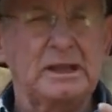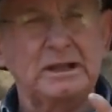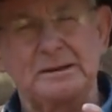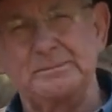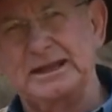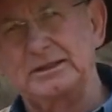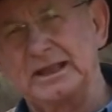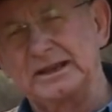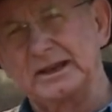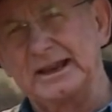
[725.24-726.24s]
Come back to
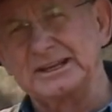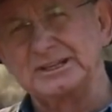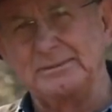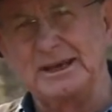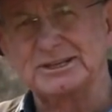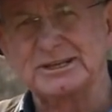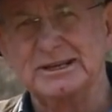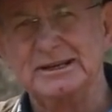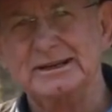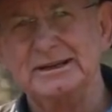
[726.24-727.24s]
that little SMS.
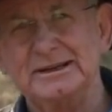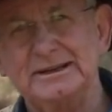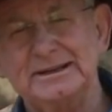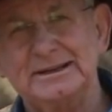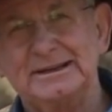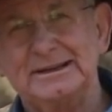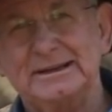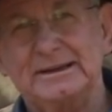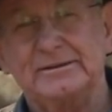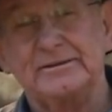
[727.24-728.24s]

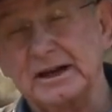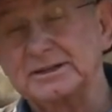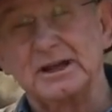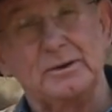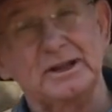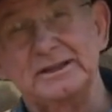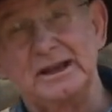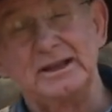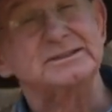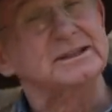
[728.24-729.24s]
Folks, I want to
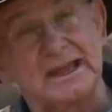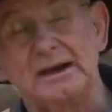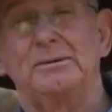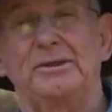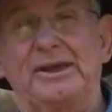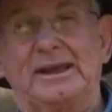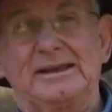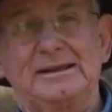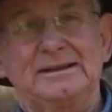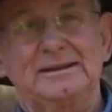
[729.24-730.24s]
tell you, it's a terrible thing.
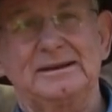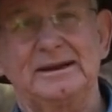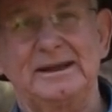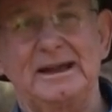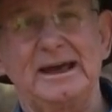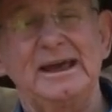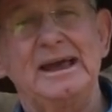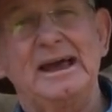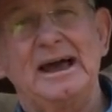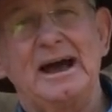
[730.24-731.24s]
And I,
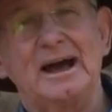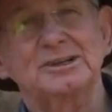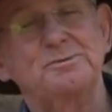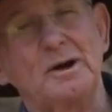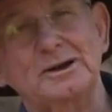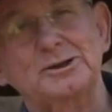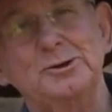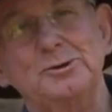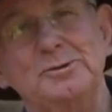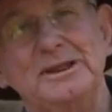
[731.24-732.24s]
I spoke
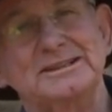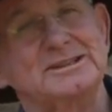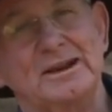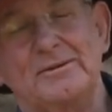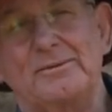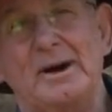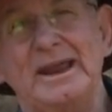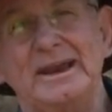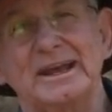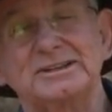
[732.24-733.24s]
to that son of
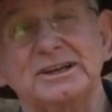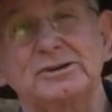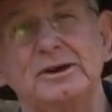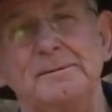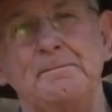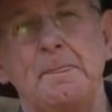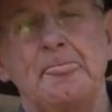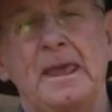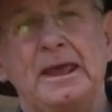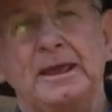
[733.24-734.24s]
mine and I said to him,
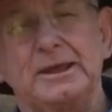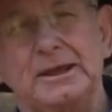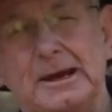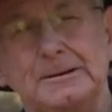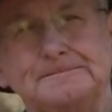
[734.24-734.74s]
you know,